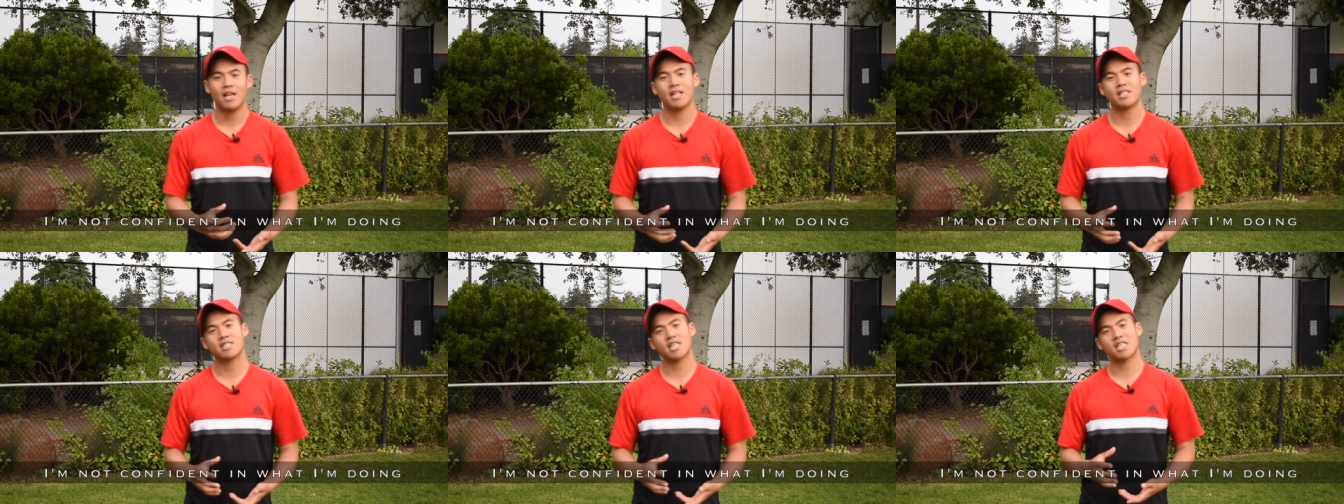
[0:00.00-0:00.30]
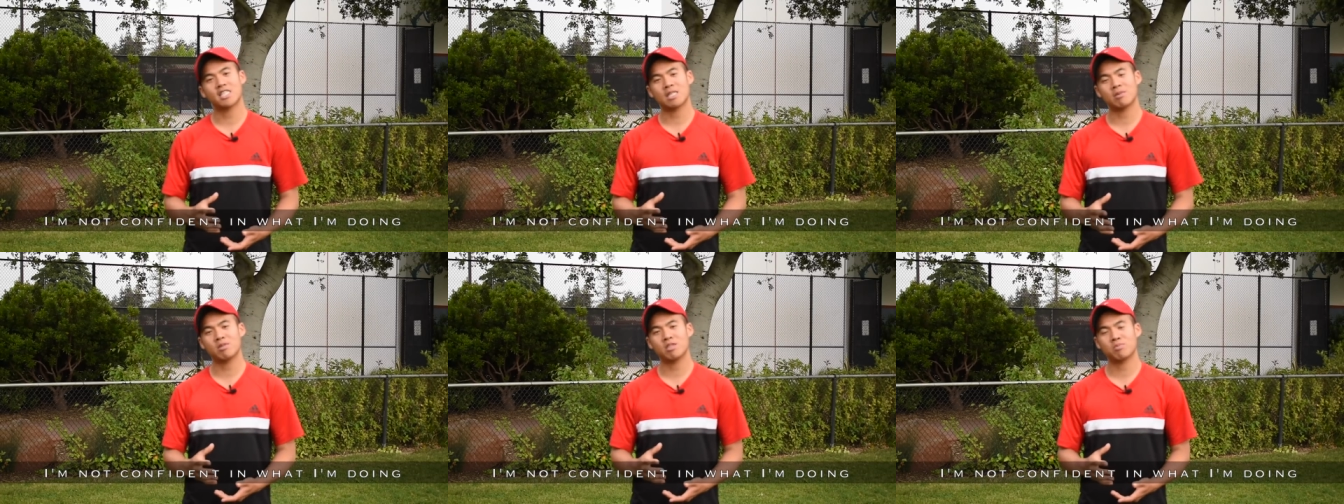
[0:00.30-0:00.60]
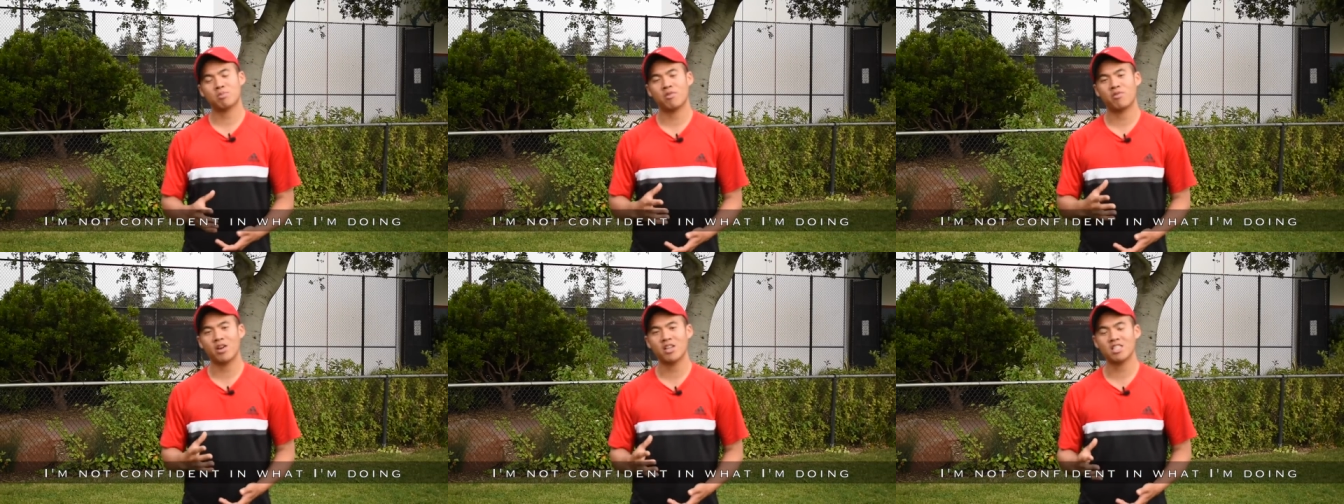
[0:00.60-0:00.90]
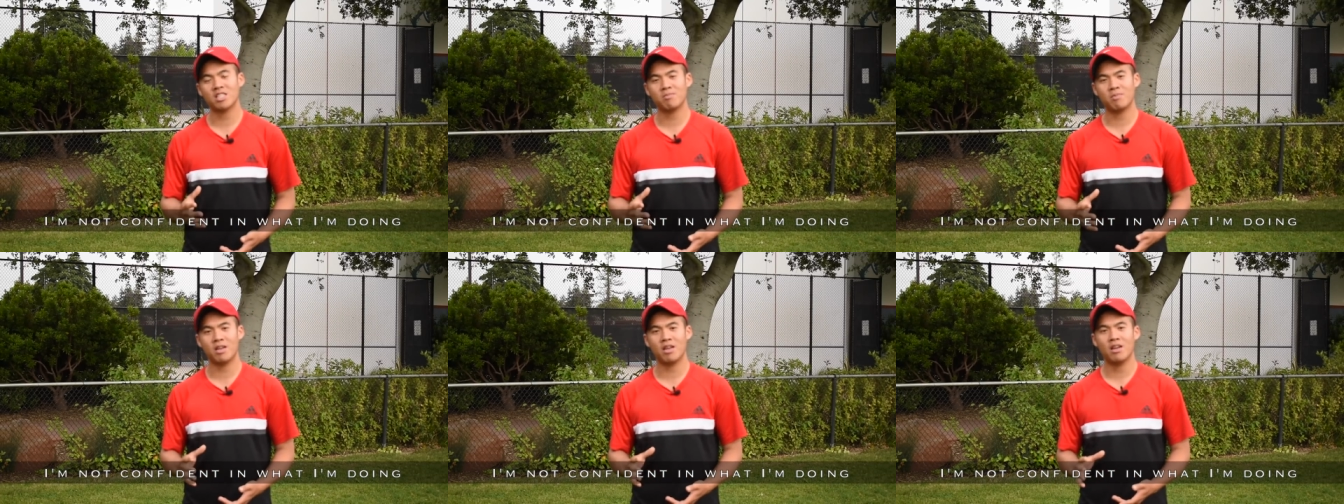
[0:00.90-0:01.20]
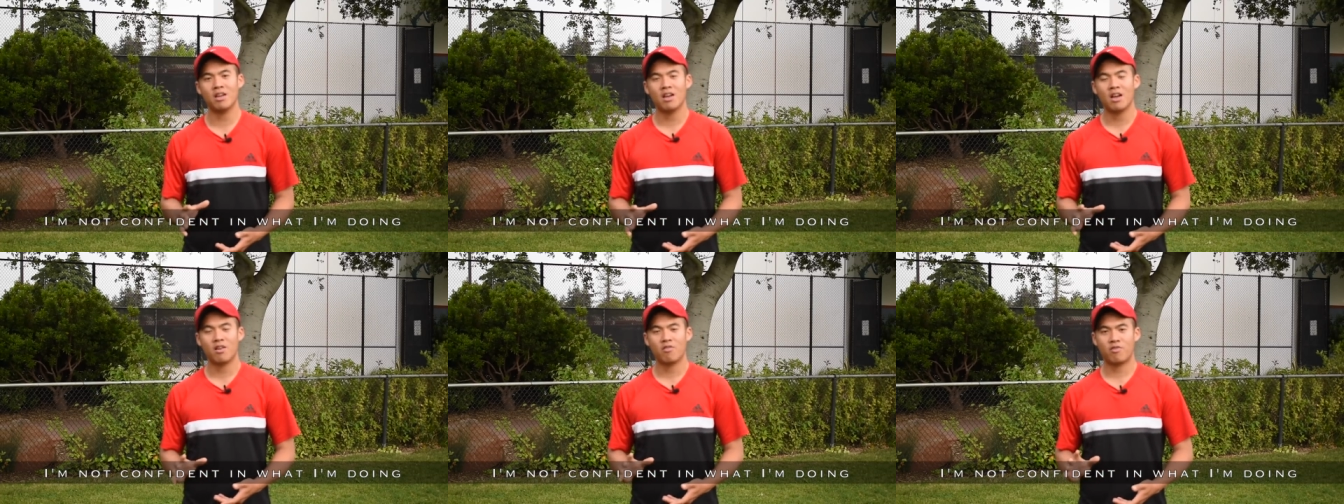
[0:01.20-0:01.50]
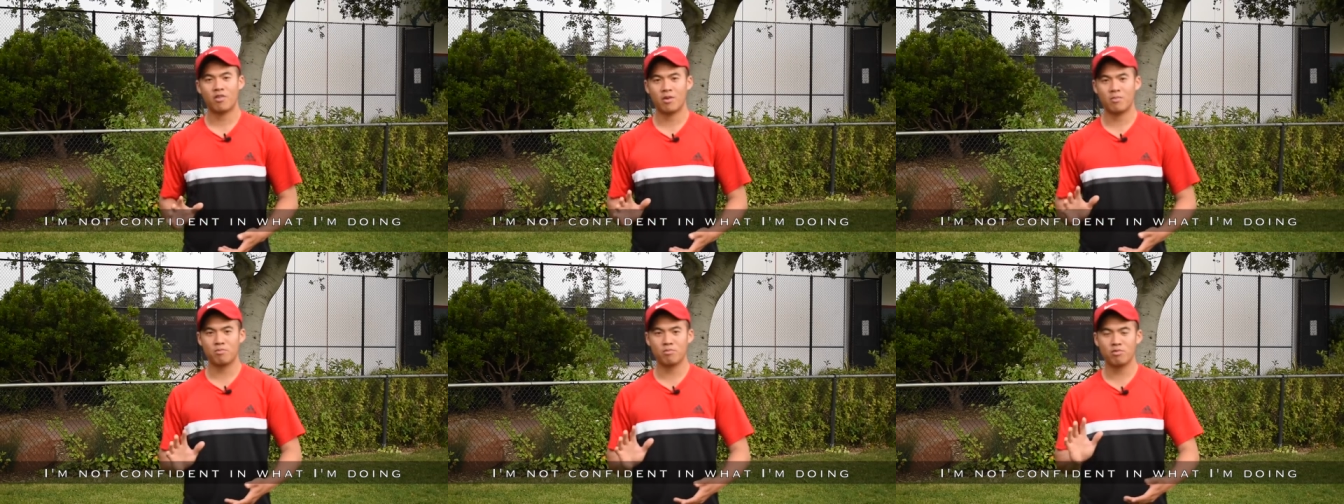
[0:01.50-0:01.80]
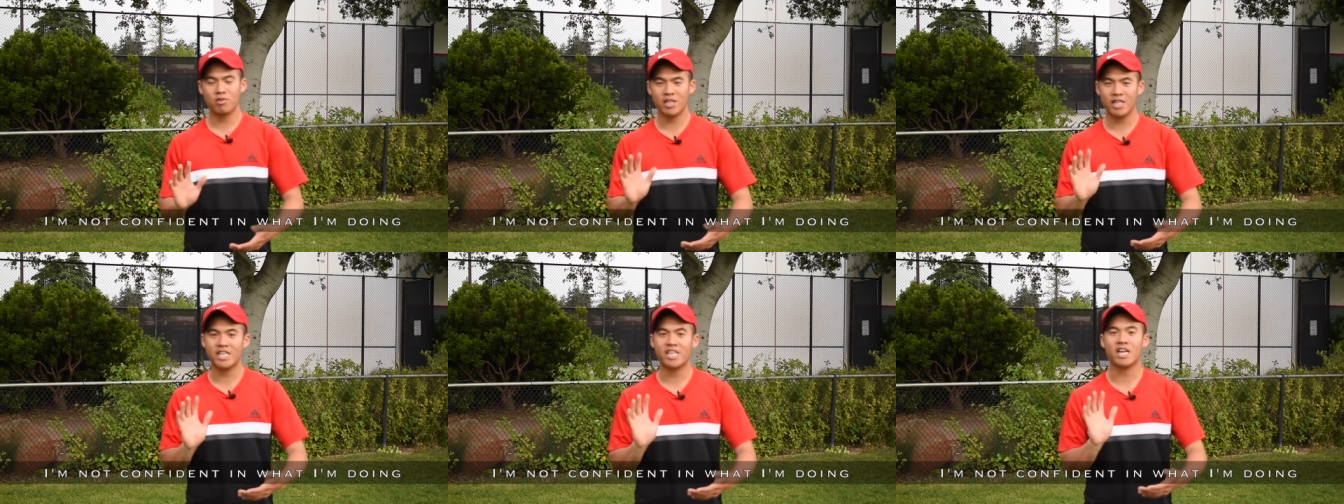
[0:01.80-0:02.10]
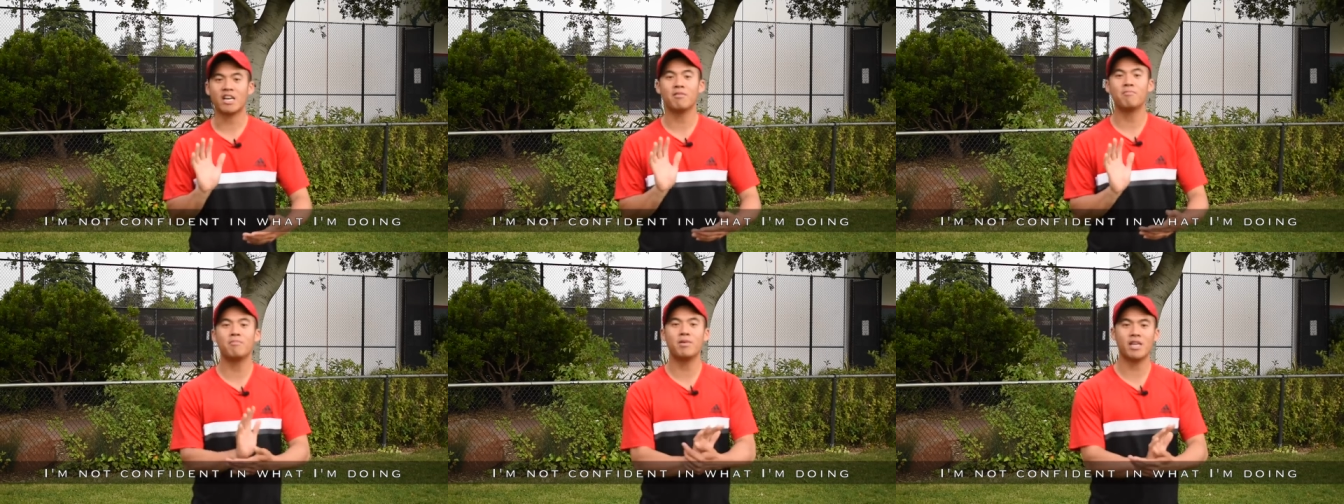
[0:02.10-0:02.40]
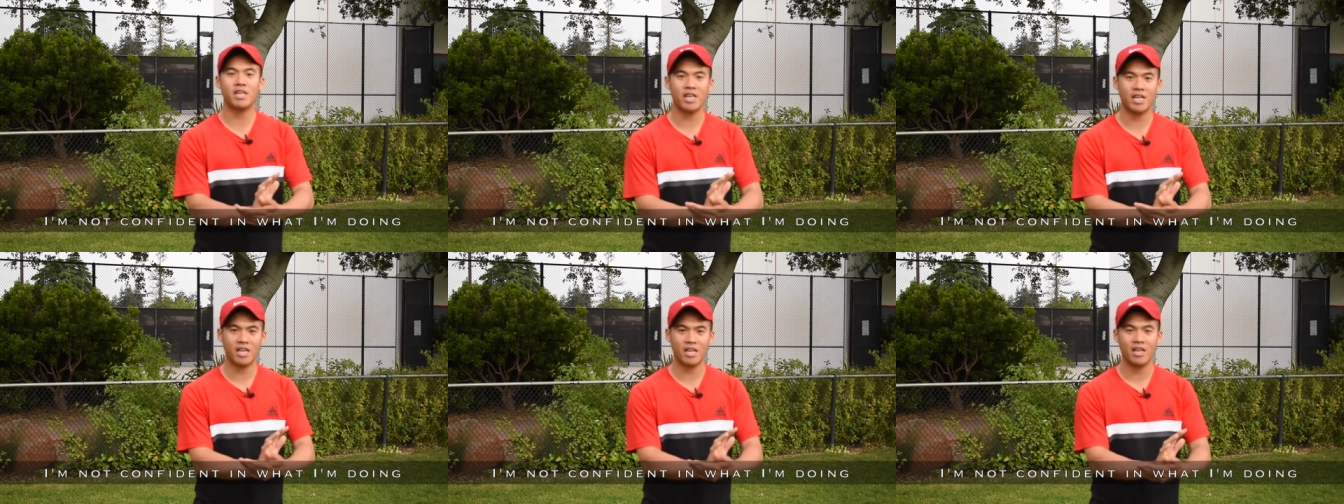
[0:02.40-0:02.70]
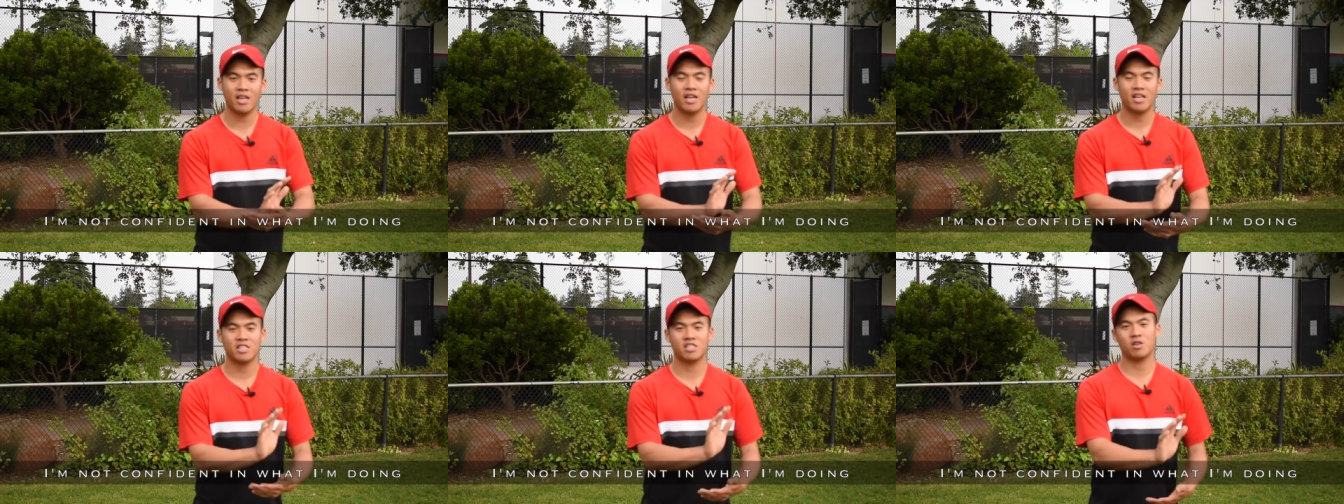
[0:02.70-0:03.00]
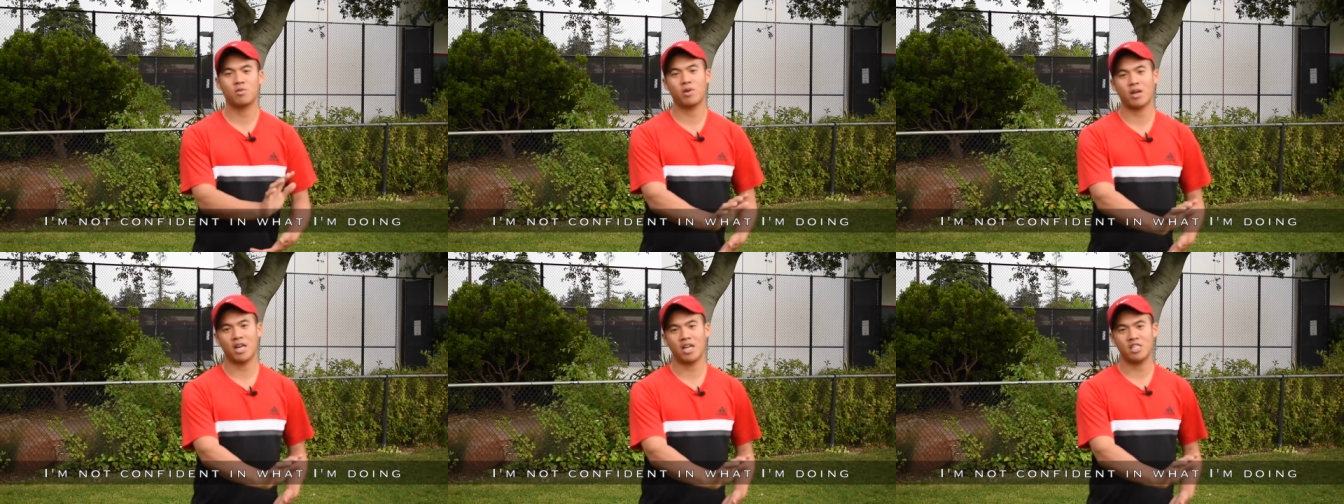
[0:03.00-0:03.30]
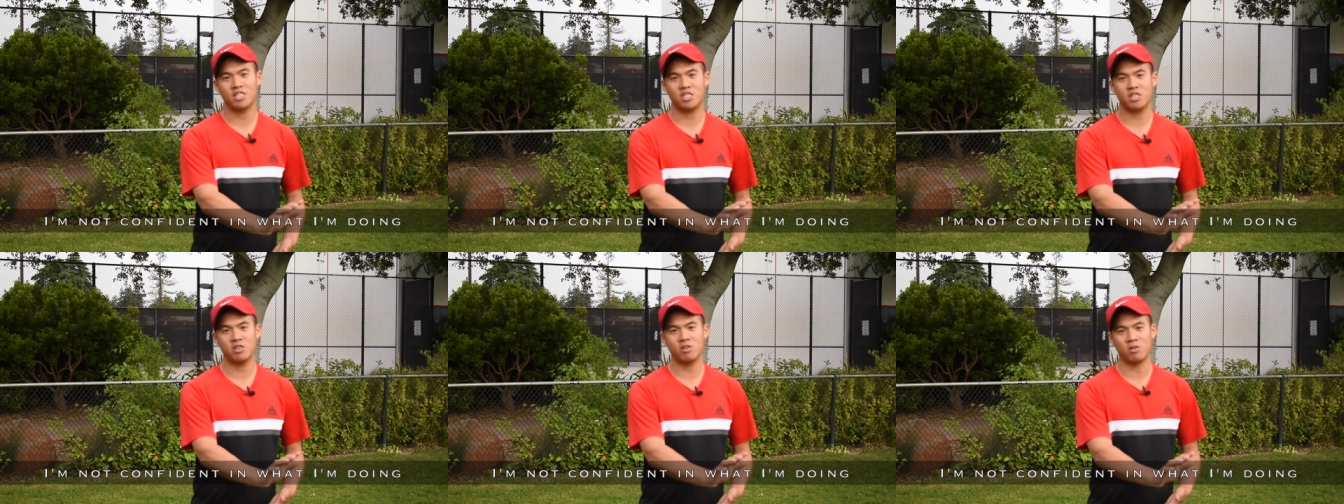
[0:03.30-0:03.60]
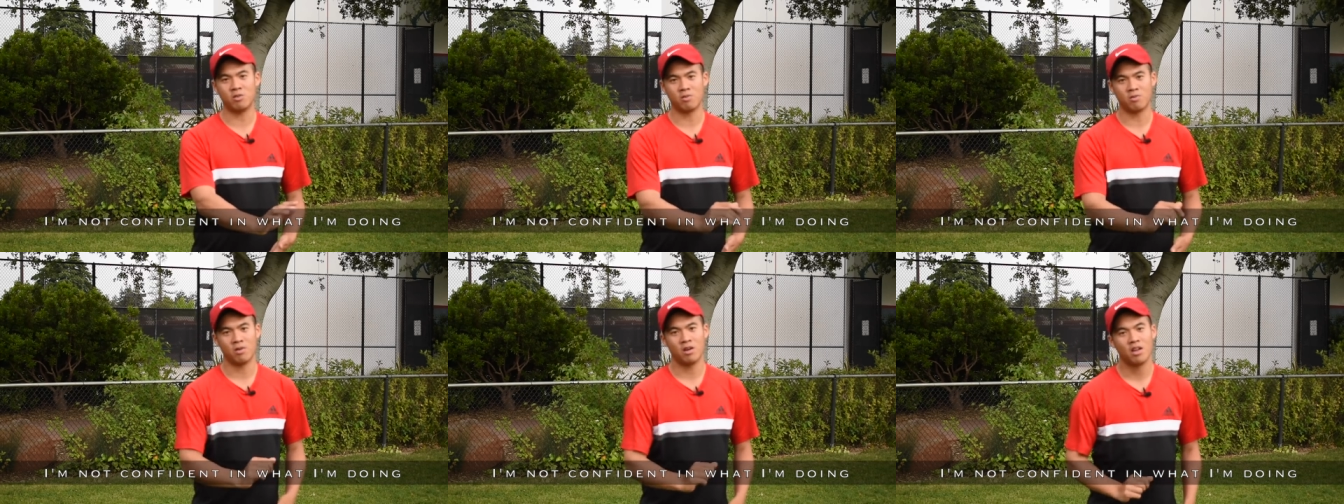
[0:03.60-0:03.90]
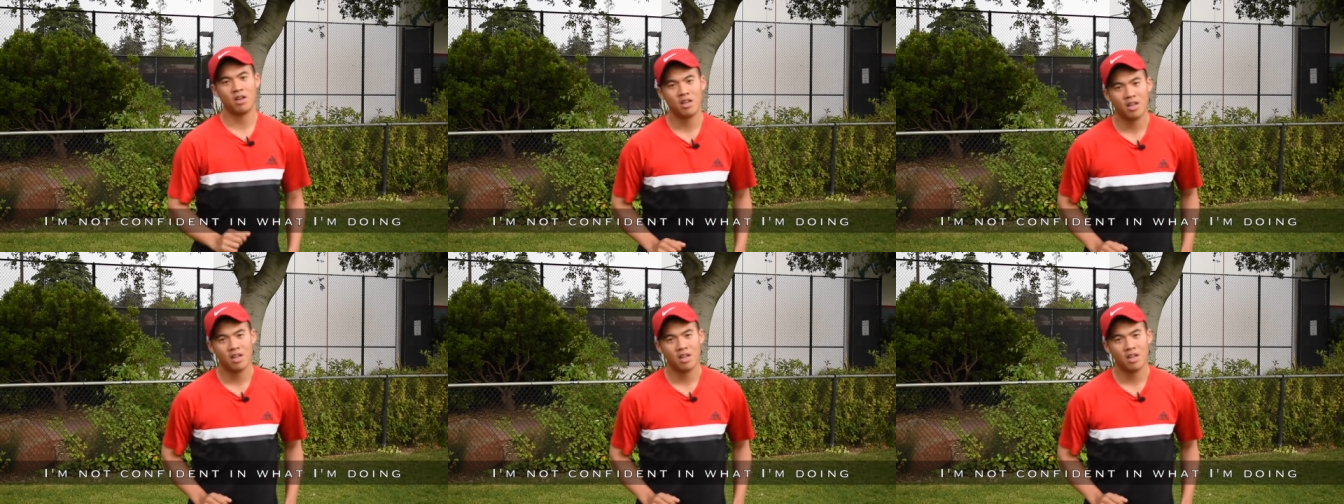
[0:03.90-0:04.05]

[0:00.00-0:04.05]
It's like something's preventing me from really committing to what I do.